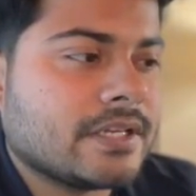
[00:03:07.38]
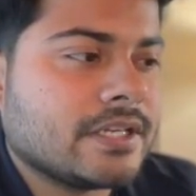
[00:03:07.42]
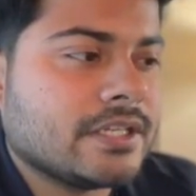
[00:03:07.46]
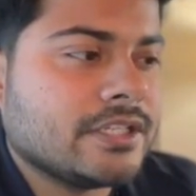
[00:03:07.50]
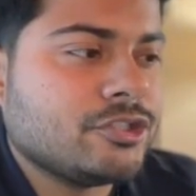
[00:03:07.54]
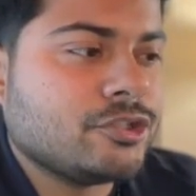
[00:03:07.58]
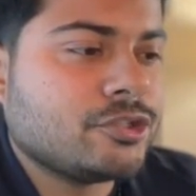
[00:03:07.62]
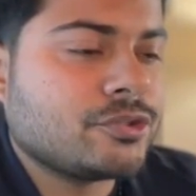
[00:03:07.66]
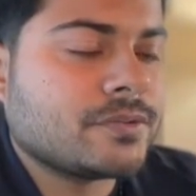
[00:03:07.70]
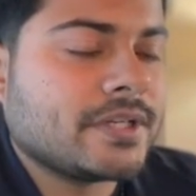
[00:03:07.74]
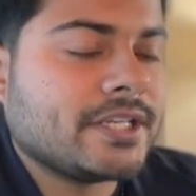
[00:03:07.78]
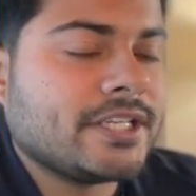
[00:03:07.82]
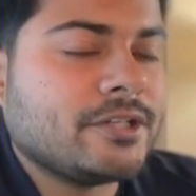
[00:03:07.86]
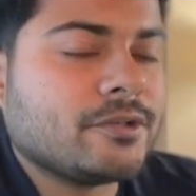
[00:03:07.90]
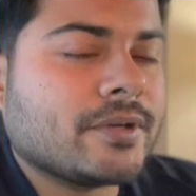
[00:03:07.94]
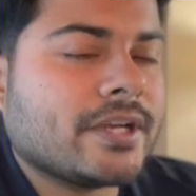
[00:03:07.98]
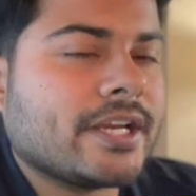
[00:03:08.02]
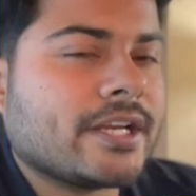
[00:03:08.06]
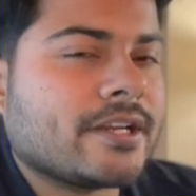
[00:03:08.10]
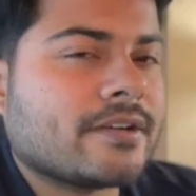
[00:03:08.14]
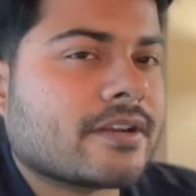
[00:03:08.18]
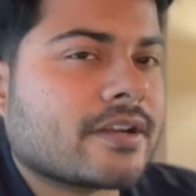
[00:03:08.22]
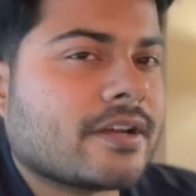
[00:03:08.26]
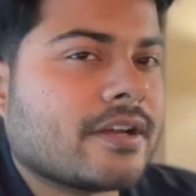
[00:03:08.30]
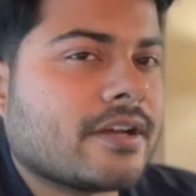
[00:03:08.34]
Usually you
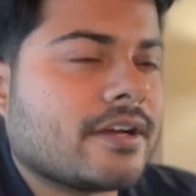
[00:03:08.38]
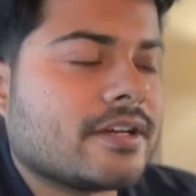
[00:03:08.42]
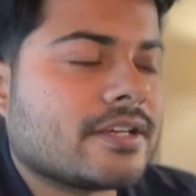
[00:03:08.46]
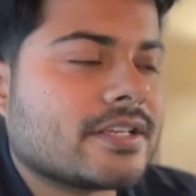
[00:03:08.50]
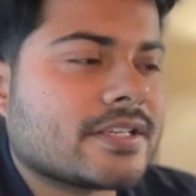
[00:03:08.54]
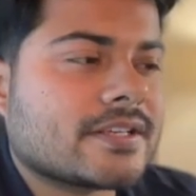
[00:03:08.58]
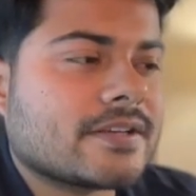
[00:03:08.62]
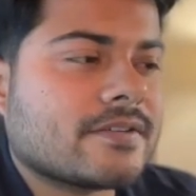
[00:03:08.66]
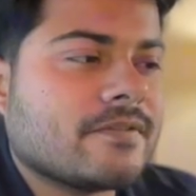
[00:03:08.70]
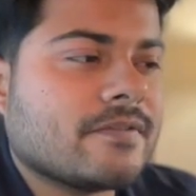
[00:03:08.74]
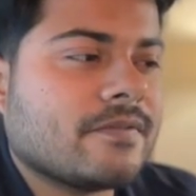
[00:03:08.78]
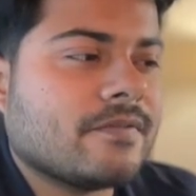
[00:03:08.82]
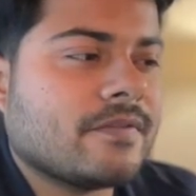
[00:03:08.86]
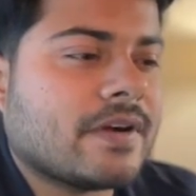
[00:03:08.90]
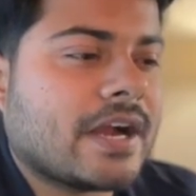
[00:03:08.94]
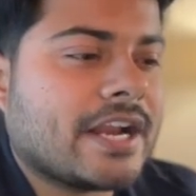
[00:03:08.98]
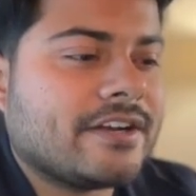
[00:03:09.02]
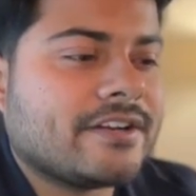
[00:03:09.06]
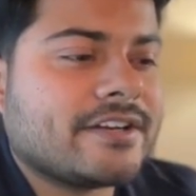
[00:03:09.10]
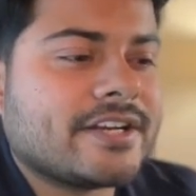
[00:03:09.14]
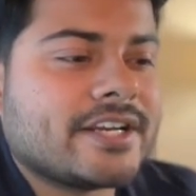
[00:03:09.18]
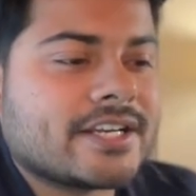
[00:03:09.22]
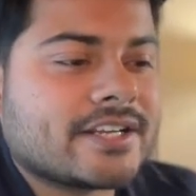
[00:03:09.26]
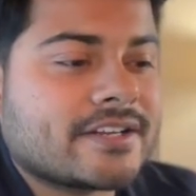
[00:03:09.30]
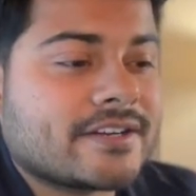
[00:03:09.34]
get
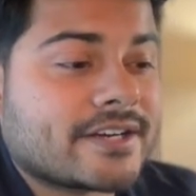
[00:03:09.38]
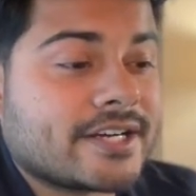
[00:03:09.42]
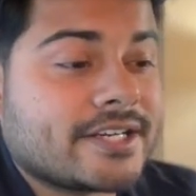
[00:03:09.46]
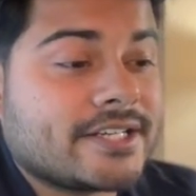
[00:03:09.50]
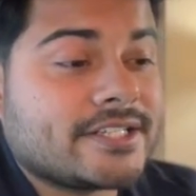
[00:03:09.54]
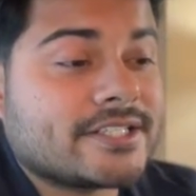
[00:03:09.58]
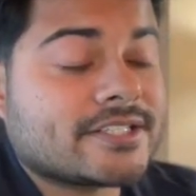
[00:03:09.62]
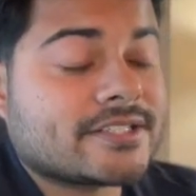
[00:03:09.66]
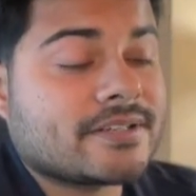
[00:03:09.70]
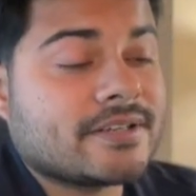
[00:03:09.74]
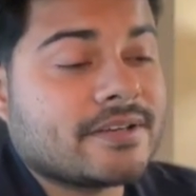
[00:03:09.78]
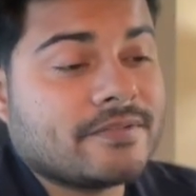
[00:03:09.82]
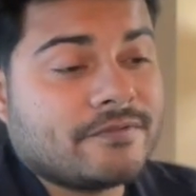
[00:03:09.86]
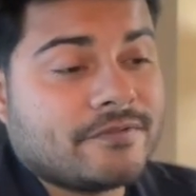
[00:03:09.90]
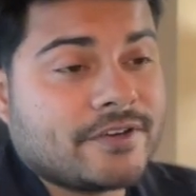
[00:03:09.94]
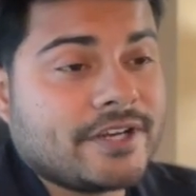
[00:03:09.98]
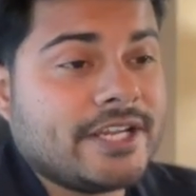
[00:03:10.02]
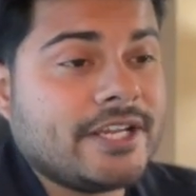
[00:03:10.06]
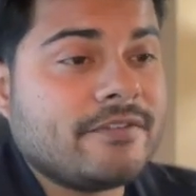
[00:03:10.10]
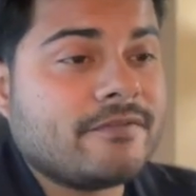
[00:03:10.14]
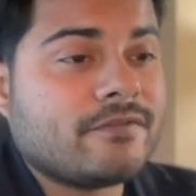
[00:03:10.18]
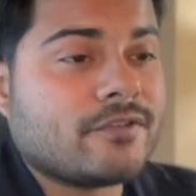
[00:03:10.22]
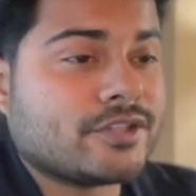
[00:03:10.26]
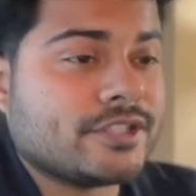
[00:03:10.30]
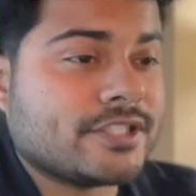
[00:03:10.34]
100 credits
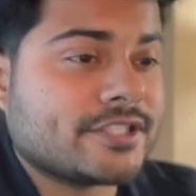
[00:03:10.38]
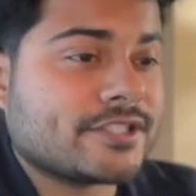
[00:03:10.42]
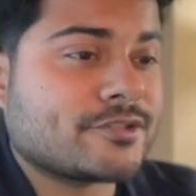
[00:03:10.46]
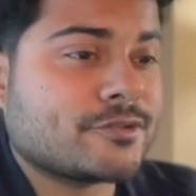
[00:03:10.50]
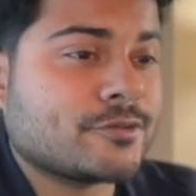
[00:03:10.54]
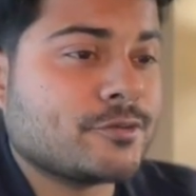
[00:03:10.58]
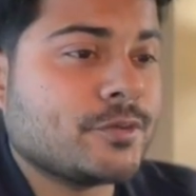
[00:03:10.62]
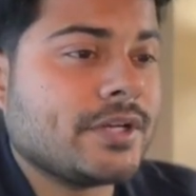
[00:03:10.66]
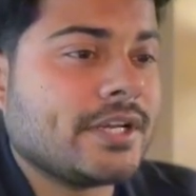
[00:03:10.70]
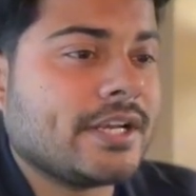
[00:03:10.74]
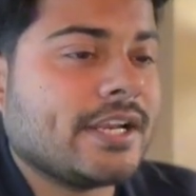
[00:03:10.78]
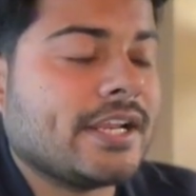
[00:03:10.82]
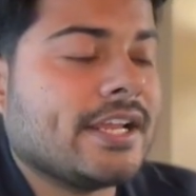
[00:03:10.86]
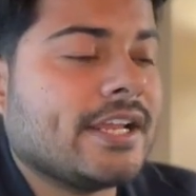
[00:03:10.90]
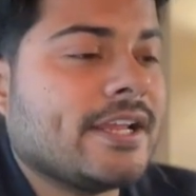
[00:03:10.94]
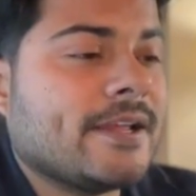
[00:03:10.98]
free for this tool,